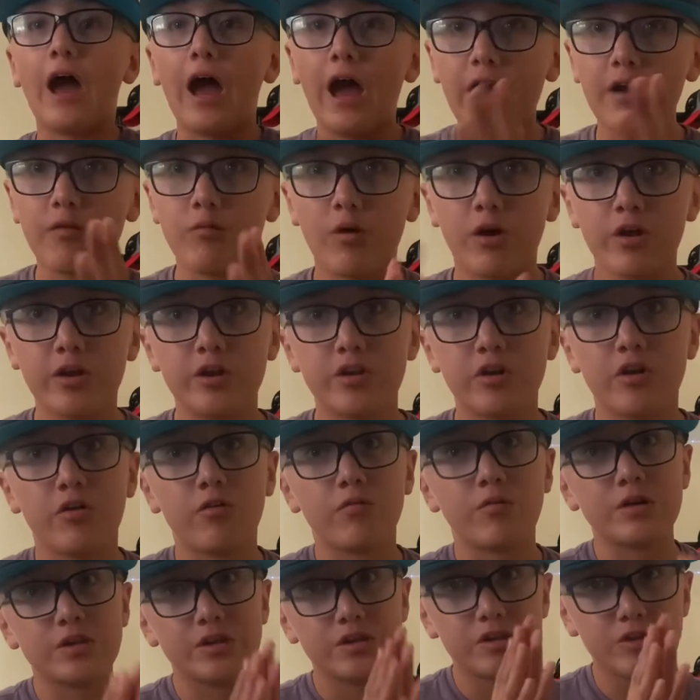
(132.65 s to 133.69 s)
I want to know
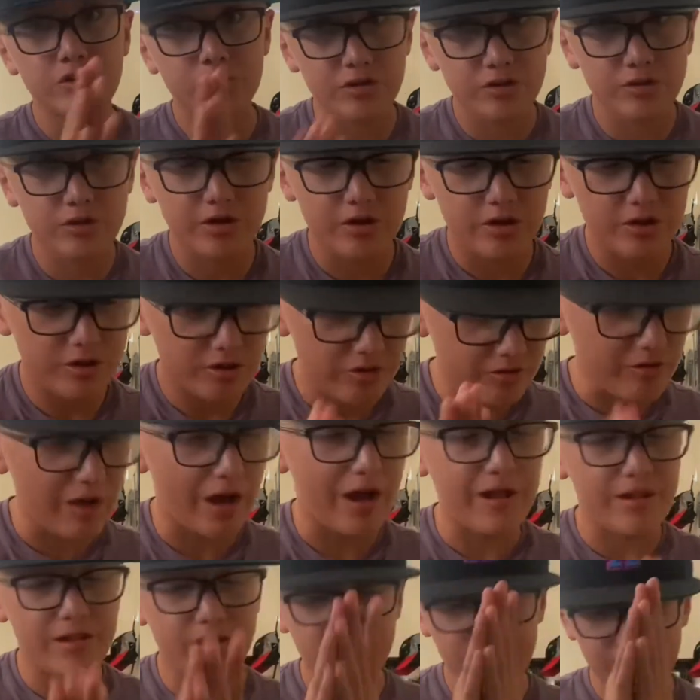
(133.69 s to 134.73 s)
what you you
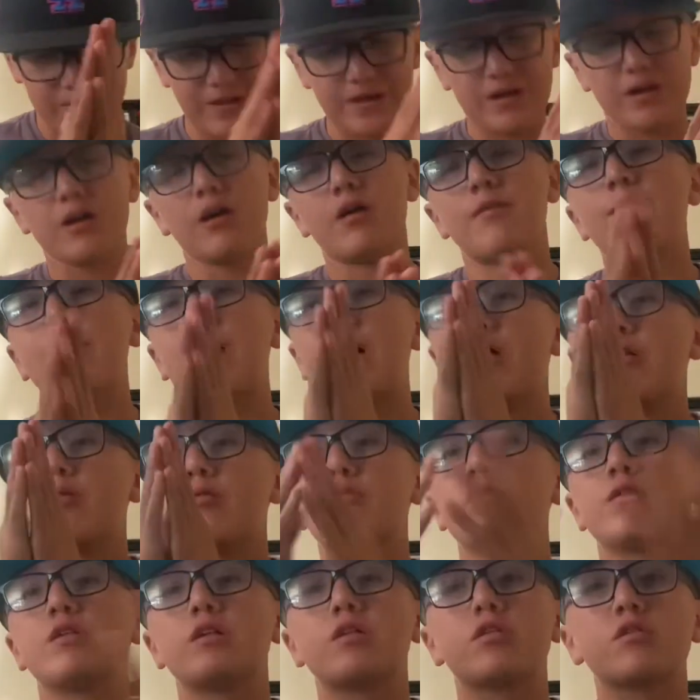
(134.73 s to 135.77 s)
guys think
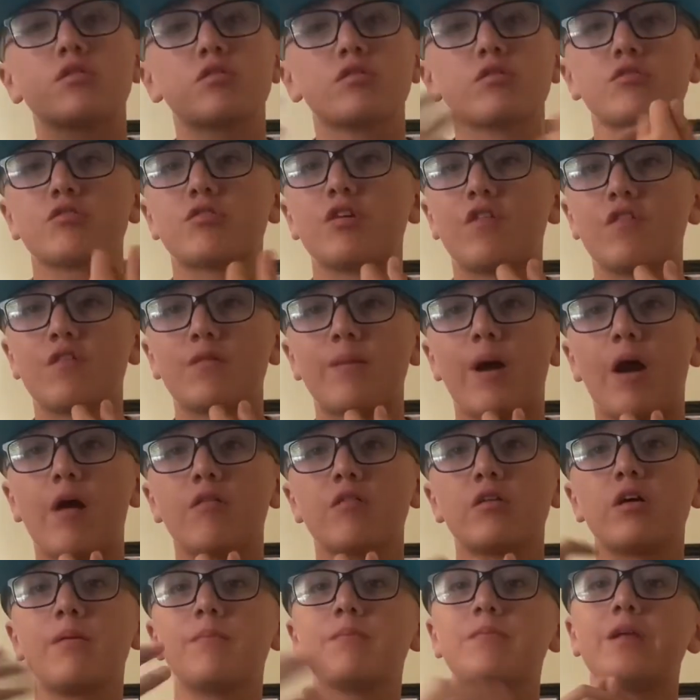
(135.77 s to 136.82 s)
about this Trevor
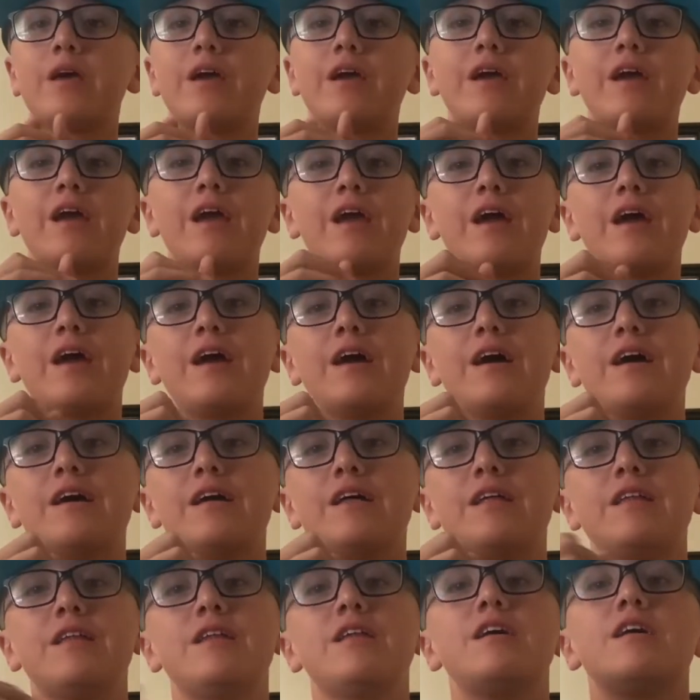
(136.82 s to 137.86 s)
Bauer update.
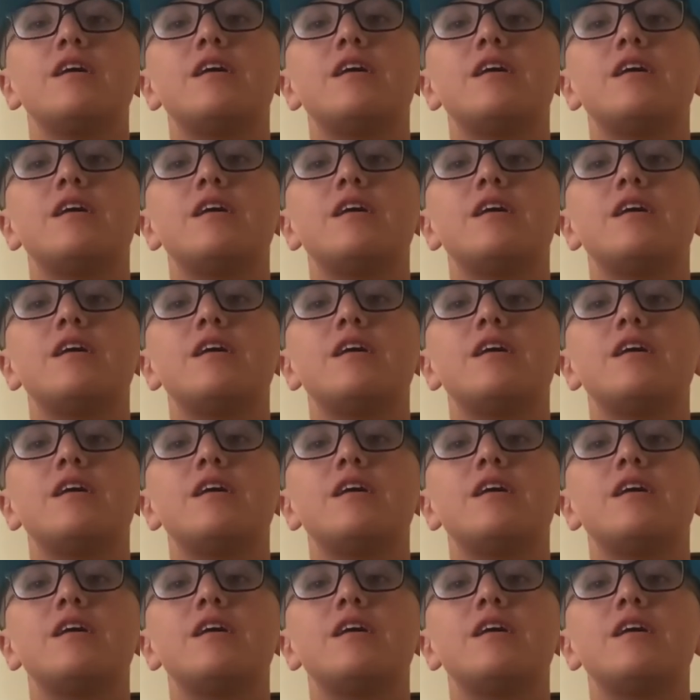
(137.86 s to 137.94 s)
And